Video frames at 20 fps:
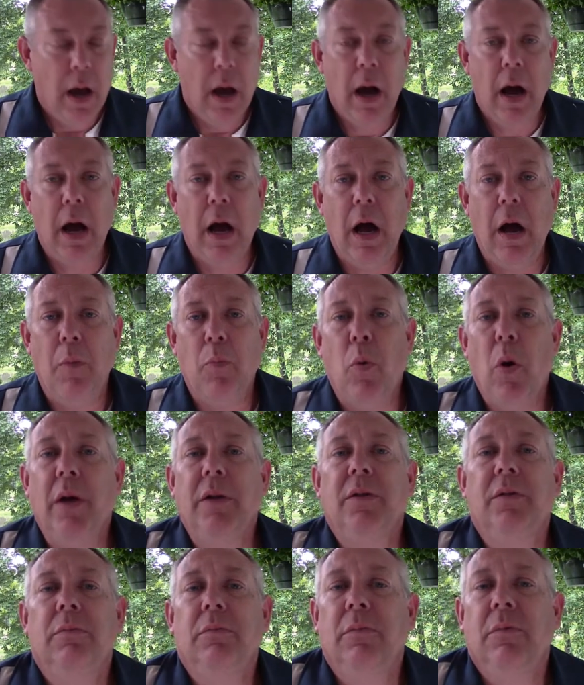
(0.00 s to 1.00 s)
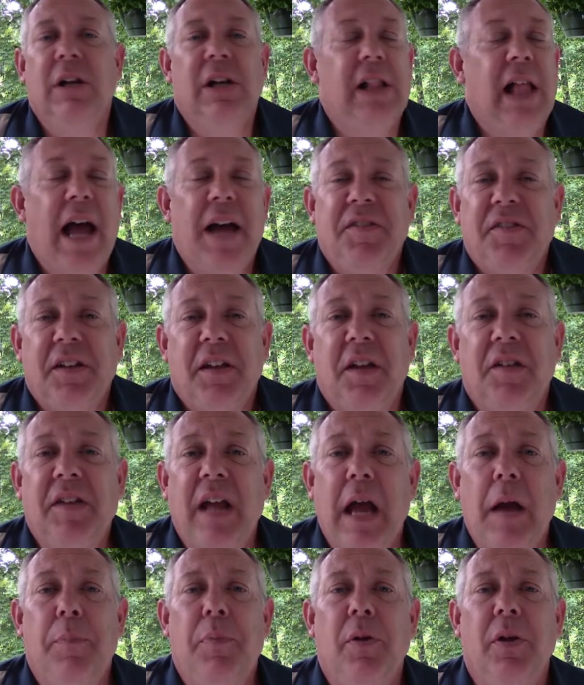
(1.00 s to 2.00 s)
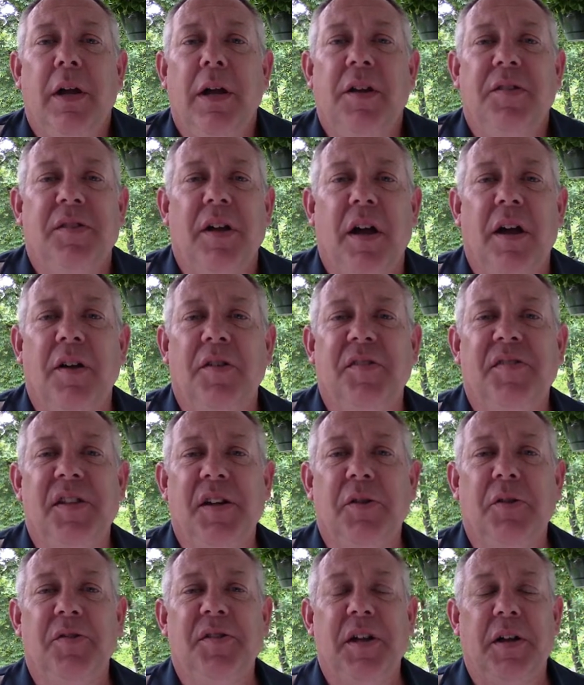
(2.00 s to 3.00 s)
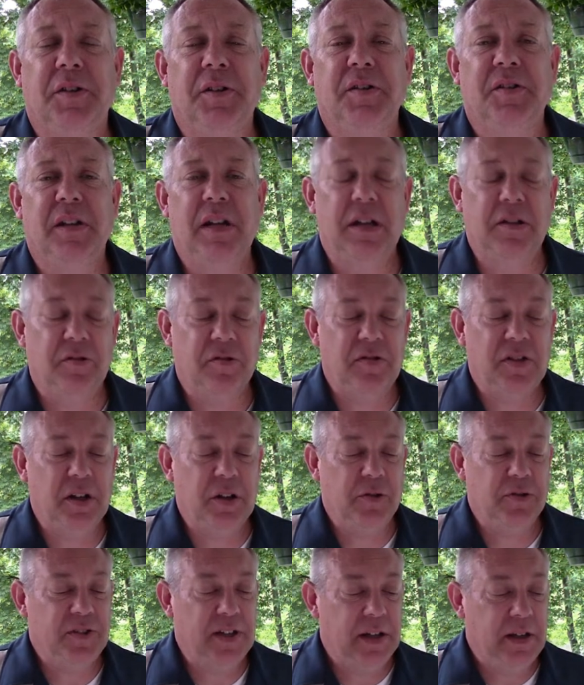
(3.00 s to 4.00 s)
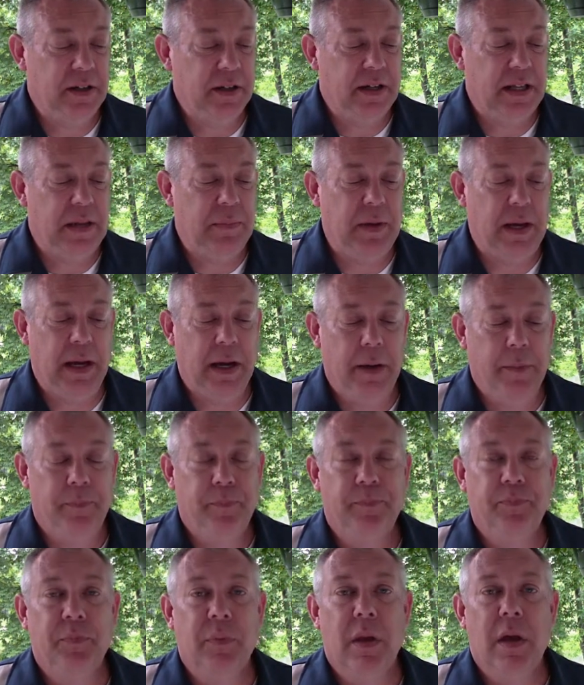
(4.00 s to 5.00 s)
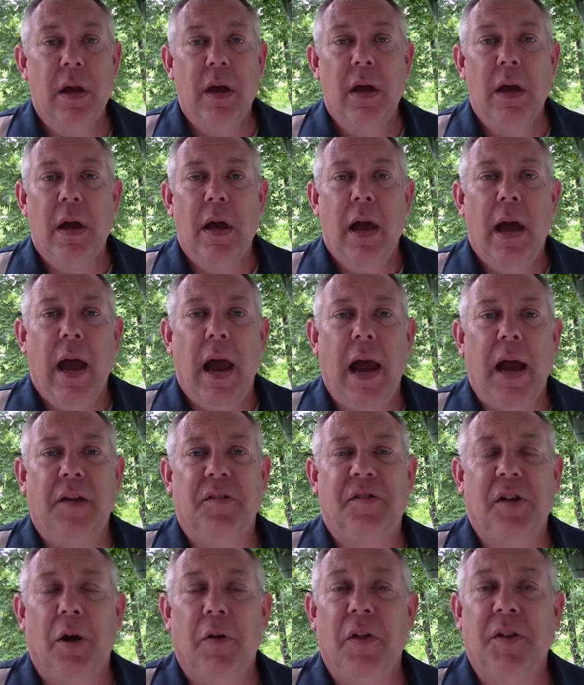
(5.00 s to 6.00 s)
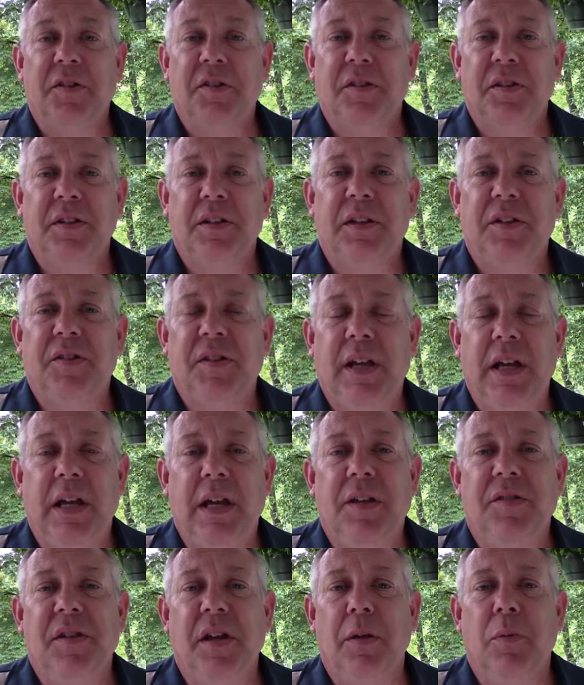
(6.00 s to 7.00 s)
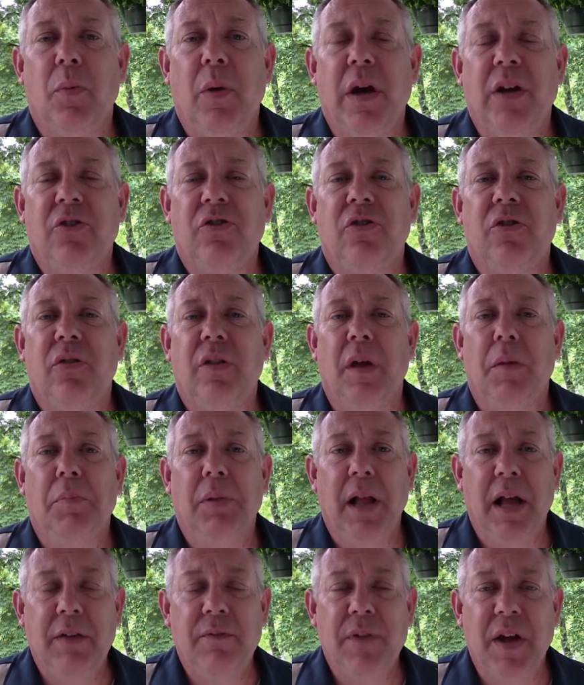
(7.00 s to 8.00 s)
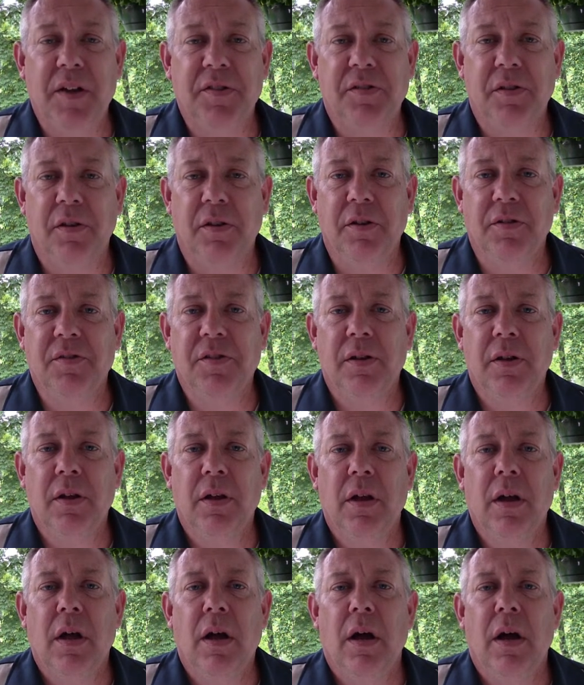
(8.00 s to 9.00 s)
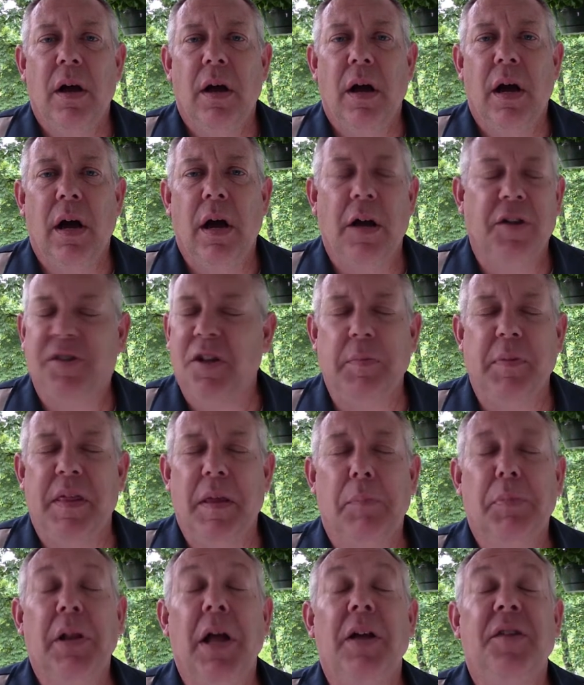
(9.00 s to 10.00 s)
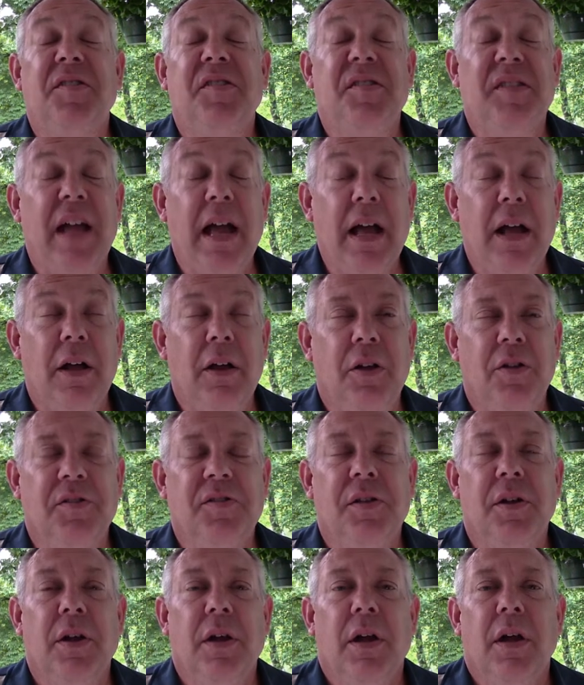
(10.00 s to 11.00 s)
Um, one classic example is a uh, sickle cell disease or sickle cell anemia. And so this is a disease in which the blood vessels, uh, excuse me, the blood cells,